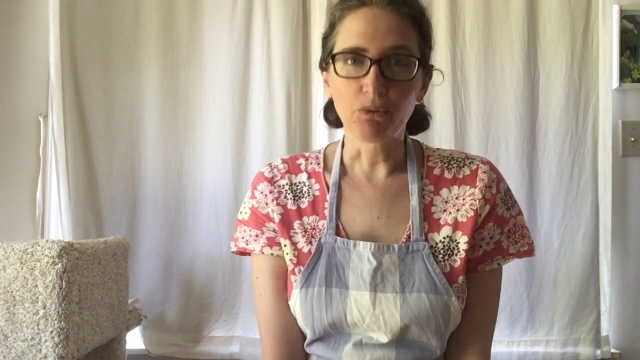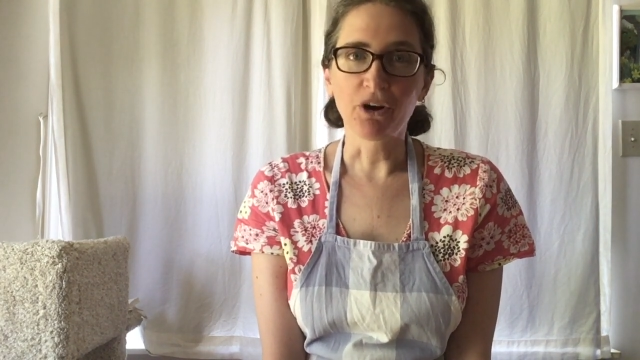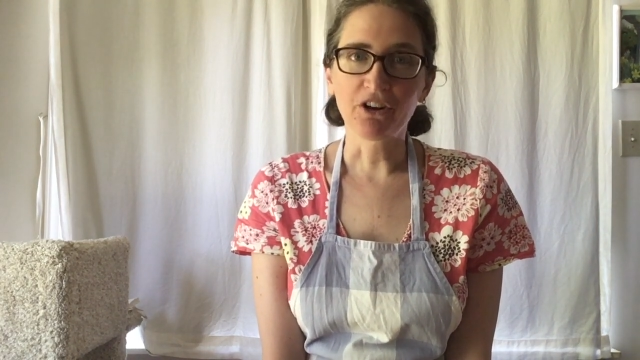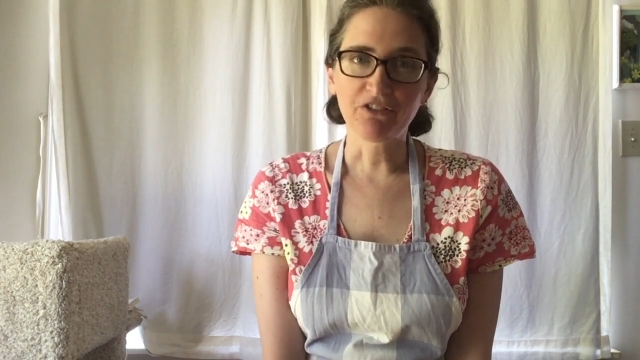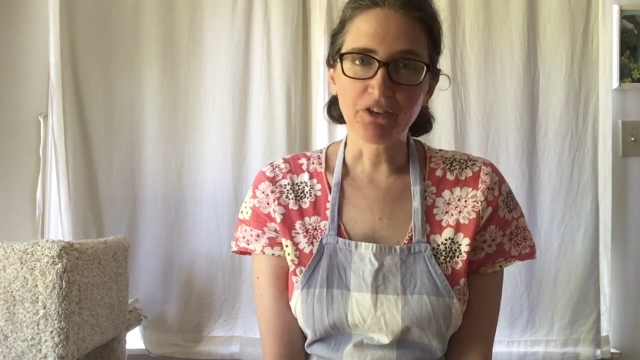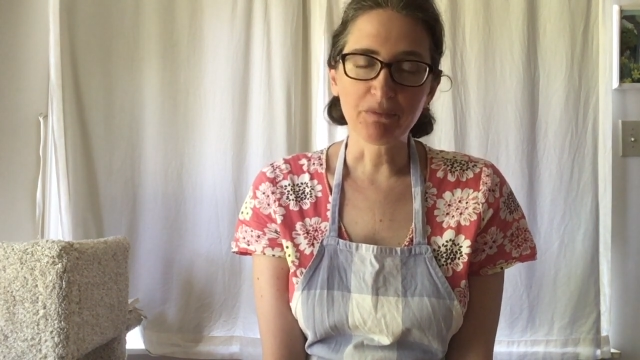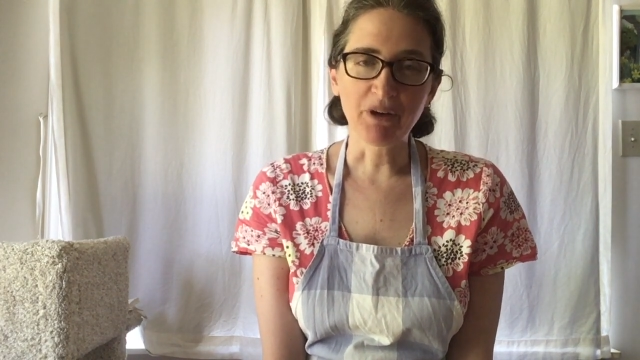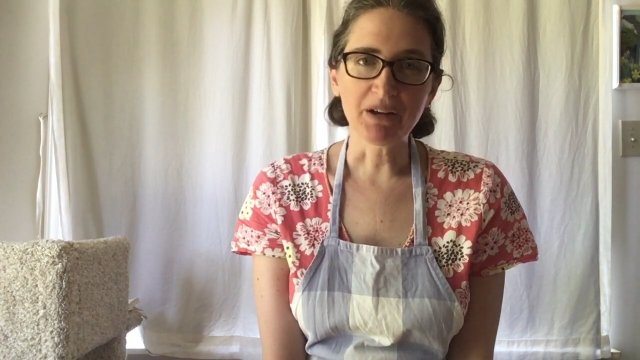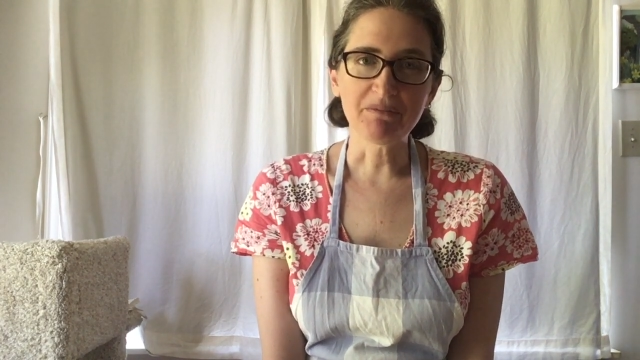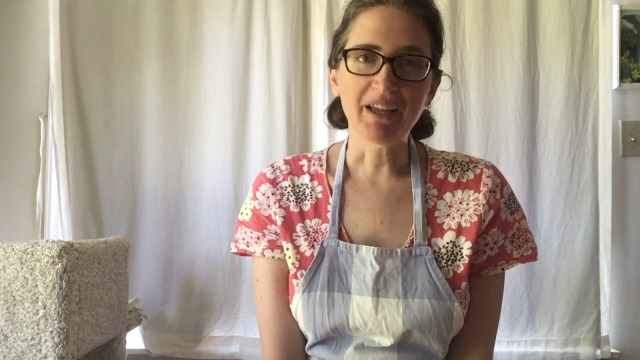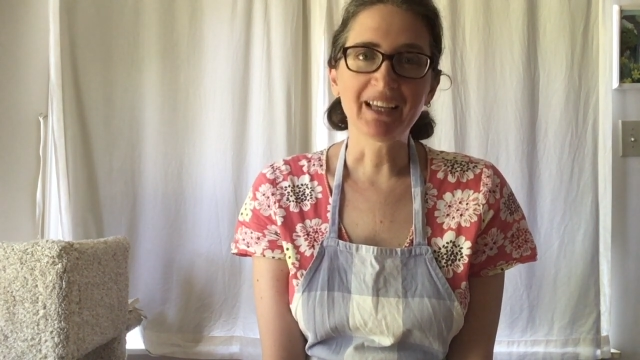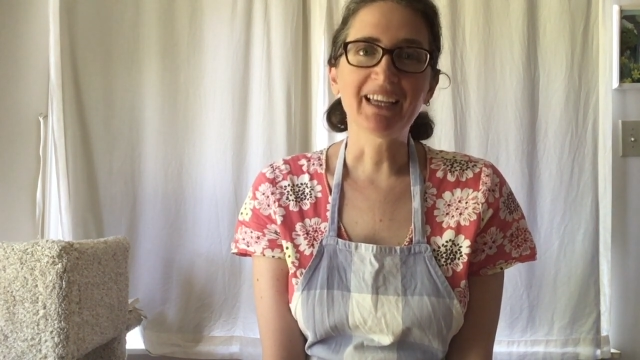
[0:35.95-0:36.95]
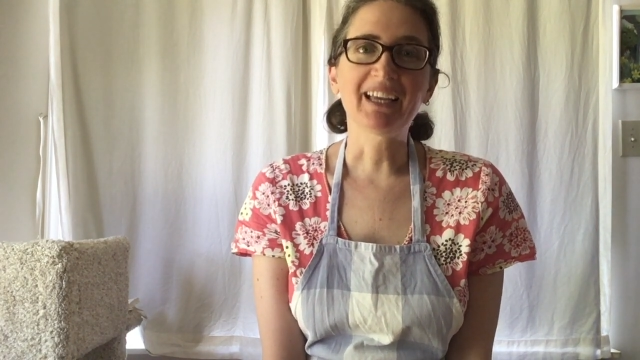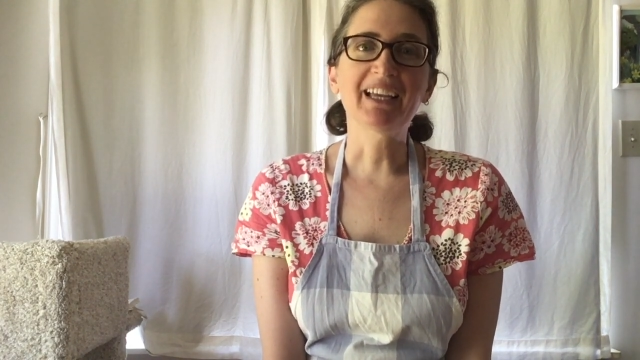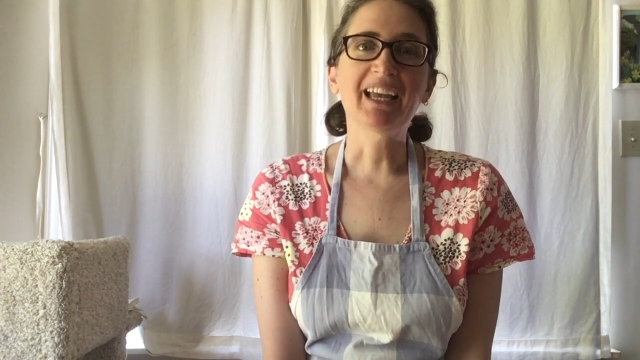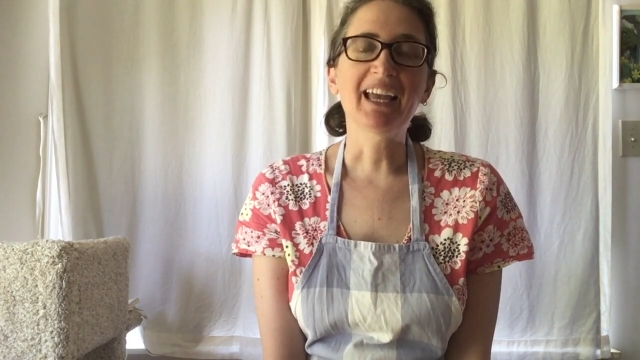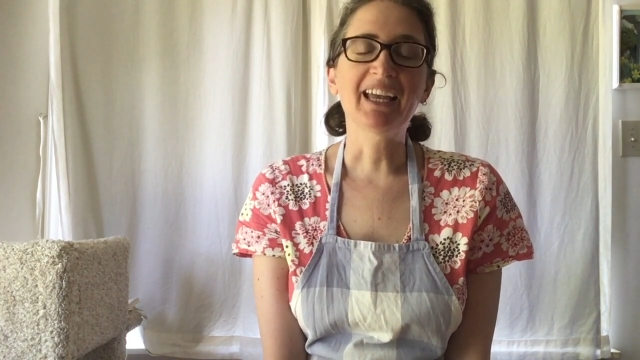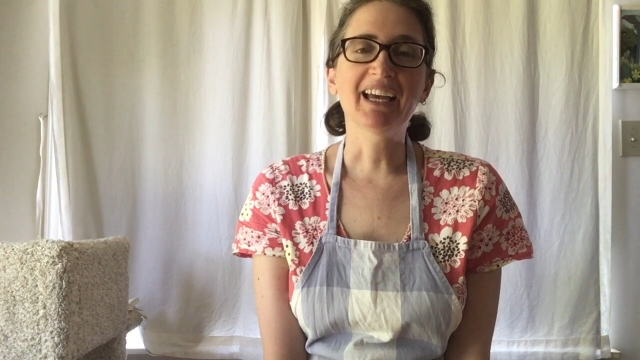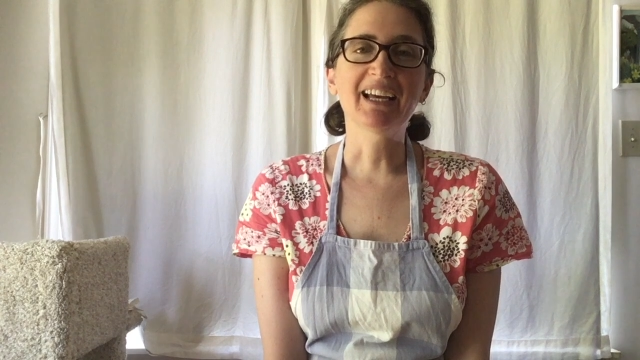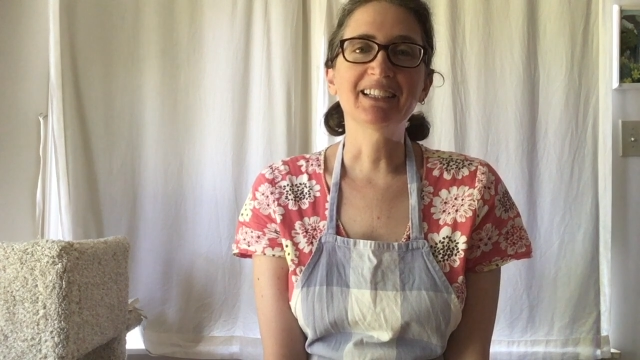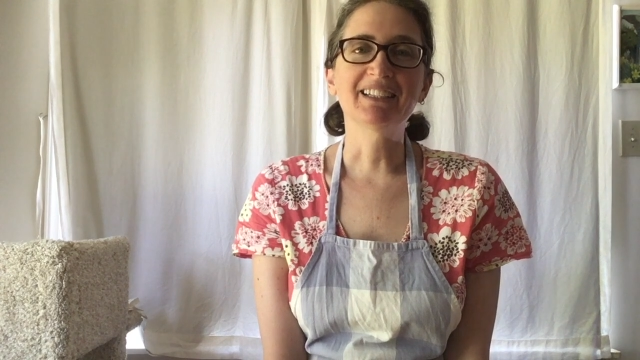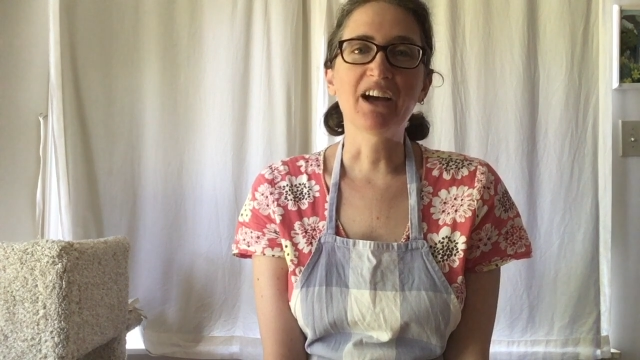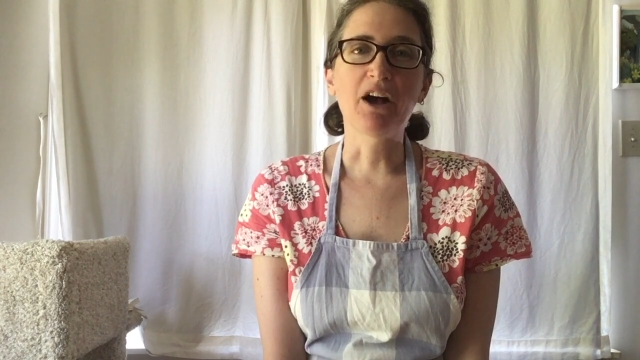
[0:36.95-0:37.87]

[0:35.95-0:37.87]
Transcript: work for bread making, and